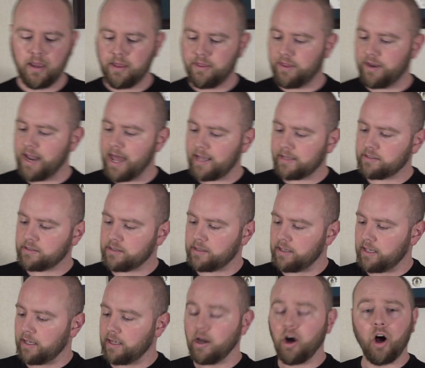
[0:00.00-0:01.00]
The next
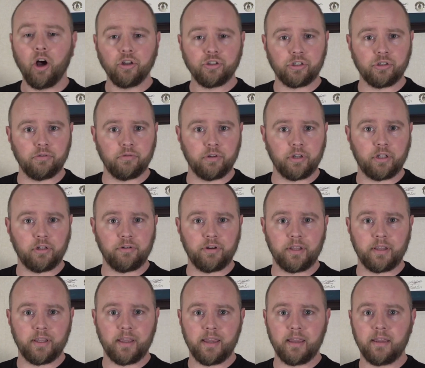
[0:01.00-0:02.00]
thing, also
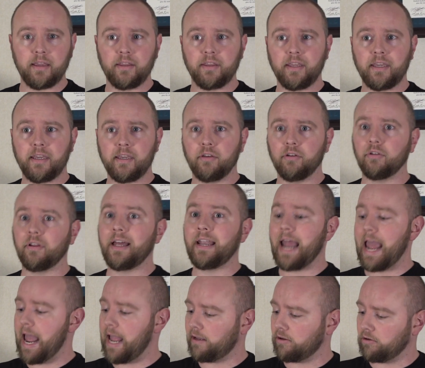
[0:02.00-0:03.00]
including the heel and
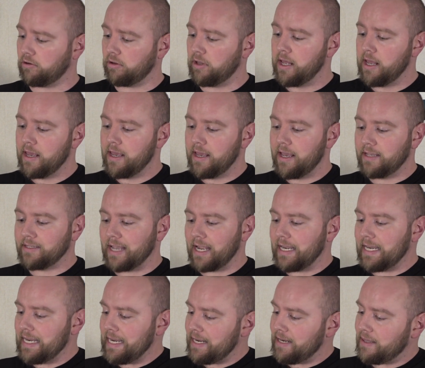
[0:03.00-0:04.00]
ankle, is I
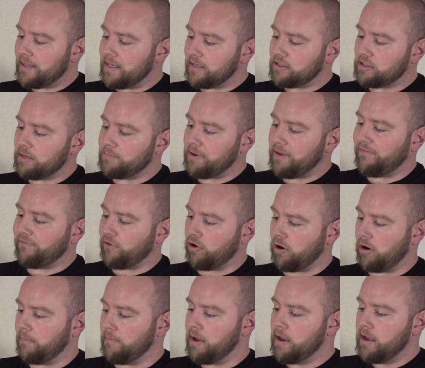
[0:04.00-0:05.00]
need this to be
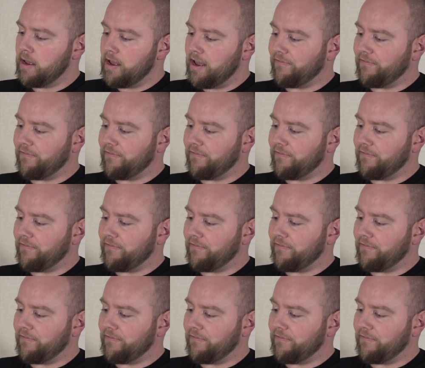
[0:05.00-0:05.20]
firm.